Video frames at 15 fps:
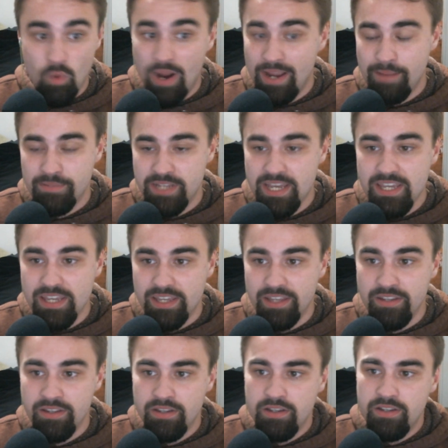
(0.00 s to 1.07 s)
why I'm taking
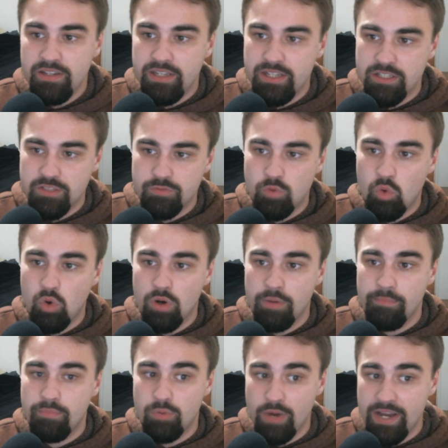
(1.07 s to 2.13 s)
it. It's for
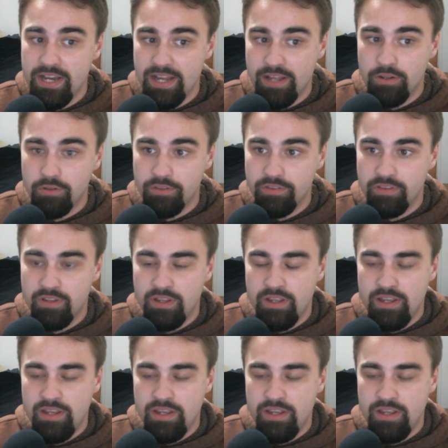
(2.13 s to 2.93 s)
brain health.